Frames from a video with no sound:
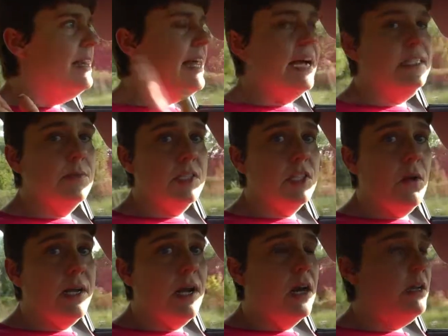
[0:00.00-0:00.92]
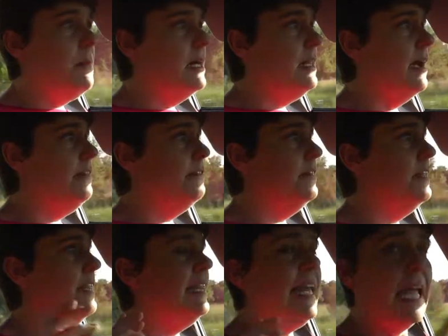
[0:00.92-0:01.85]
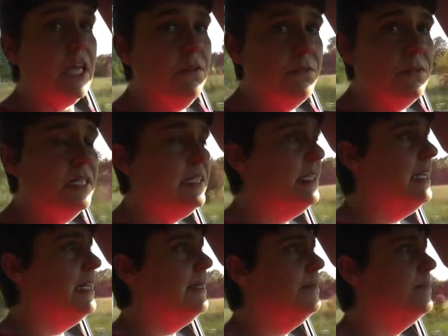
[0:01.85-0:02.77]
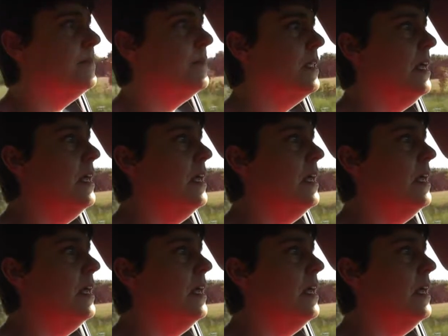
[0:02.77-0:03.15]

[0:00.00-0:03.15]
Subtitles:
that's what's going on in my life. Thank you for listening.